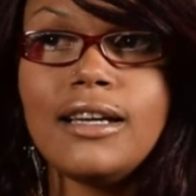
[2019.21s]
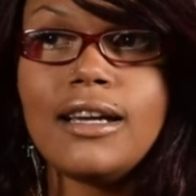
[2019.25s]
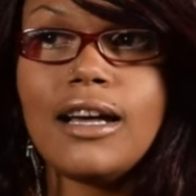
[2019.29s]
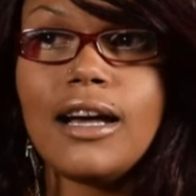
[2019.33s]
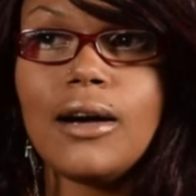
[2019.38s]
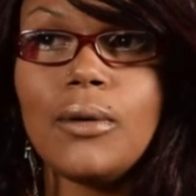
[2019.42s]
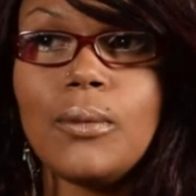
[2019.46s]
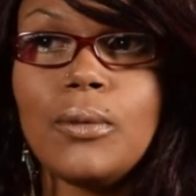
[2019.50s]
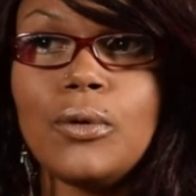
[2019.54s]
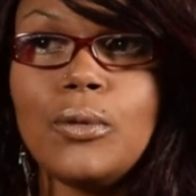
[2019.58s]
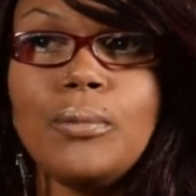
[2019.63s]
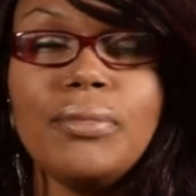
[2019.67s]
I
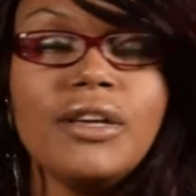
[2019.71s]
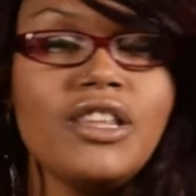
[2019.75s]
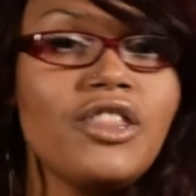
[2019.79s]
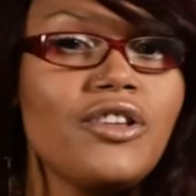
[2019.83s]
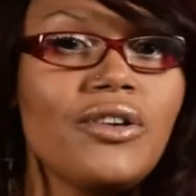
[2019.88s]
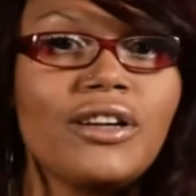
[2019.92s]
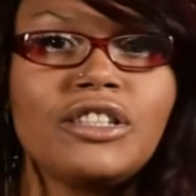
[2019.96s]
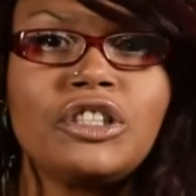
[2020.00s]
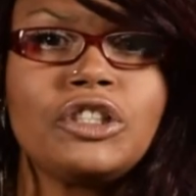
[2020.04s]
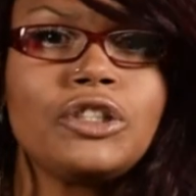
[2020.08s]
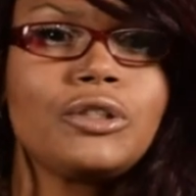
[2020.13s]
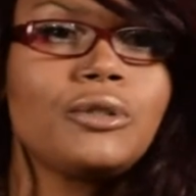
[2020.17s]
will be there
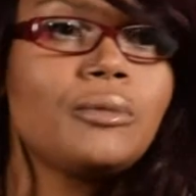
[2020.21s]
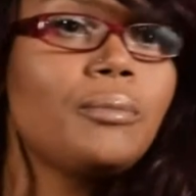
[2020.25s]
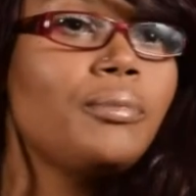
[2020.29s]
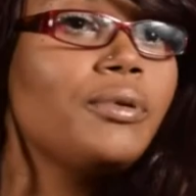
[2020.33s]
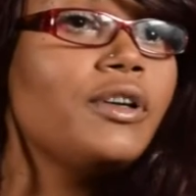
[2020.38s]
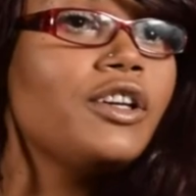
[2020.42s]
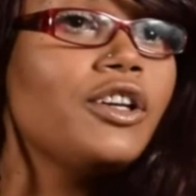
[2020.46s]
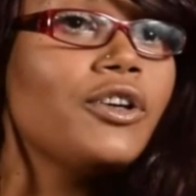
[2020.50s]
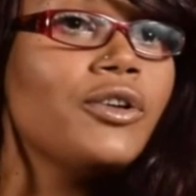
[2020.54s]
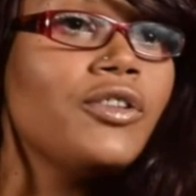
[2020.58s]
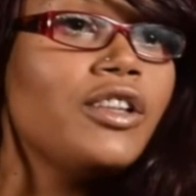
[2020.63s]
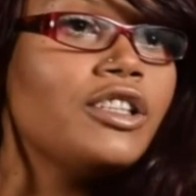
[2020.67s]
at your
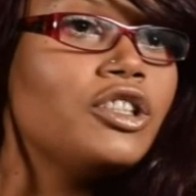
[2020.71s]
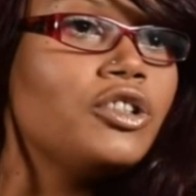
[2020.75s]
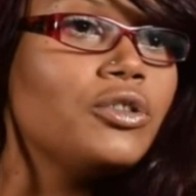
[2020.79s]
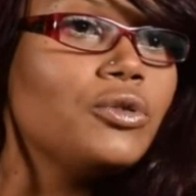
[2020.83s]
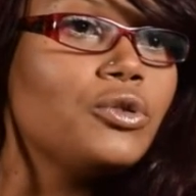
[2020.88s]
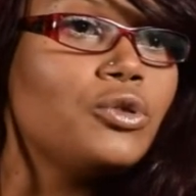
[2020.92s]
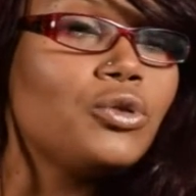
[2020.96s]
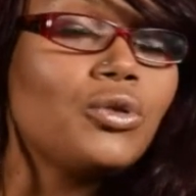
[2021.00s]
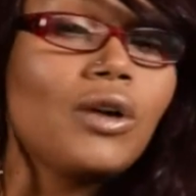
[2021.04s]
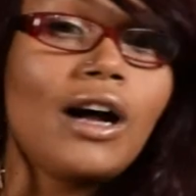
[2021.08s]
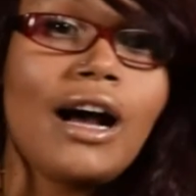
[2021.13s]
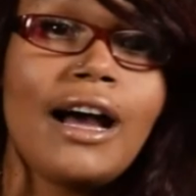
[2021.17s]
appeal that you'll
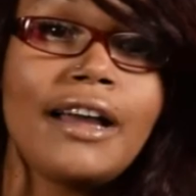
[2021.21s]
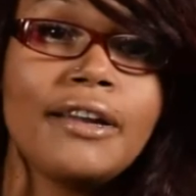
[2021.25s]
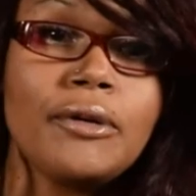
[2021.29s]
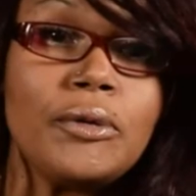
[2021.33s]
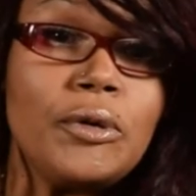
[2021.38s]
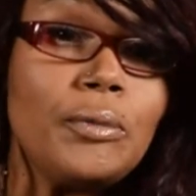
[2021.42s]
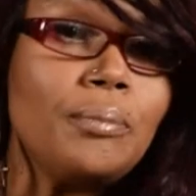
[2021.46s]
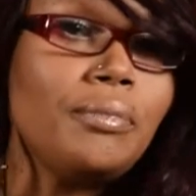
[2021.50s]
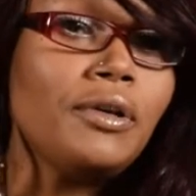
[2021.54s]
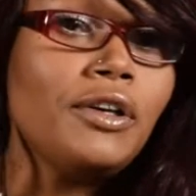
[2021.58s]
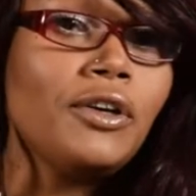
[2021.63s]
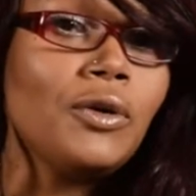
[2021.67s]
try to
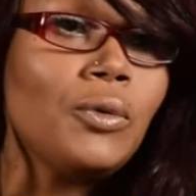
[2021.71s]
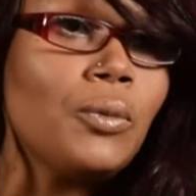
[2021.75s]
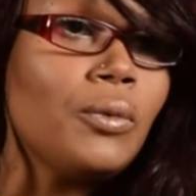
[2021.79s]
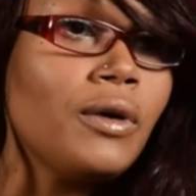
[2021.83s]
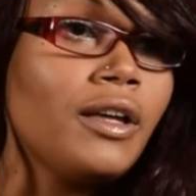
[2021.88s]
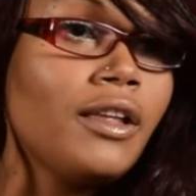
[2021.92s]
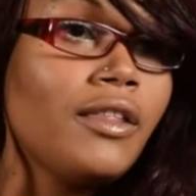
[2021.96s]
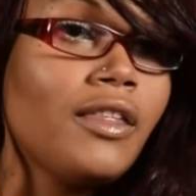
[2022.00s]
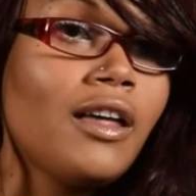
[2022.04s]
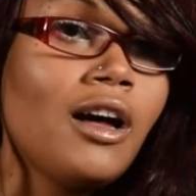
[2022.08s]
appeal with.